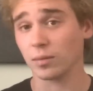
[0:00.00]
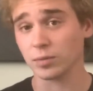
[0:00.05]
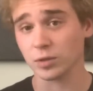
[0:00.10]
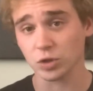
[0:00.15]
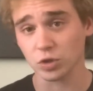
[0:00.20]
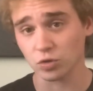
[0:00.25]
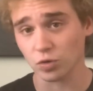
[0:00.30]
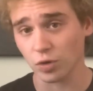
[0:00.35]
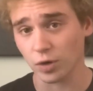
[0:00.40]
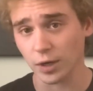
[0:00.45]

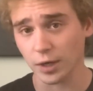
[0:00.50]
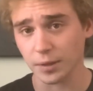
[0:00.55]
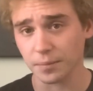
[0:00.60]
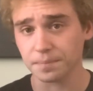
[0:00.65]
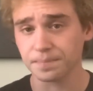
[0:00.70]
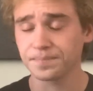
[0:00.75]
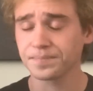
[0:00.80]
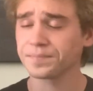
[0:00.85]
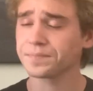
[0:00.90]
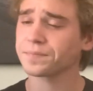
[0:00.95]
destroy,
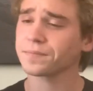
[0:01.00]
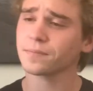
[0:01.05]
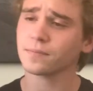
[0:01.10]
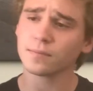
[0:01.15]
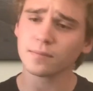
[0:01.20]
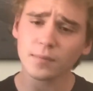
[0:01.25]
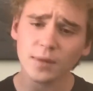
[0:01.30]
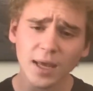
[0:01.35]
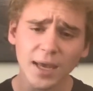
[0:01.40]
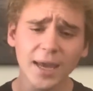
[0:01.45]

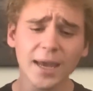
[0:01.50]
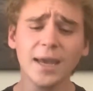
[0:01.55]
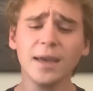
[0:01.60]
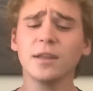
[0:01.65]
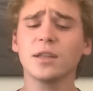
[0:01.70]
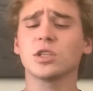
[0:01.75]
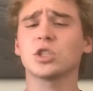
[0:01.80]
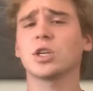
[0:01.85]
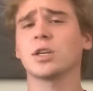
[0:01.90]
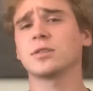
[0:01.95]
and
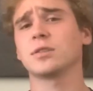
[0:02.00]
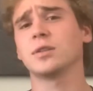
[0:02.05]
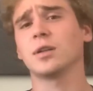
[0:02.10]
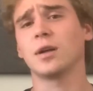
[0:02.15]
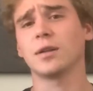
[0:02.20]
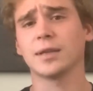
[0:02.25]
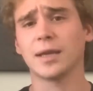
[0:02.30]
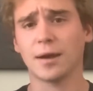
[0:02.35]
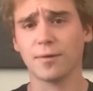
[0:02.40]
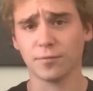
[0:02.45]
it shuts it
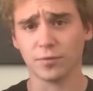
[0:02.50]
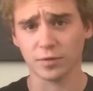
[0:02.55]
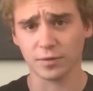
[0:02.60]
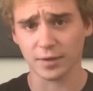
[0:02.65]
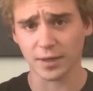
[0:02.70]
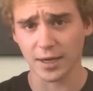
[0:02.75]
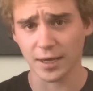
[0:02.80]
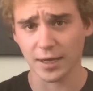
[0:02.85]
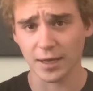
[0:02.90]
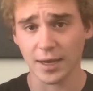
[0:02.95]
all down for the night.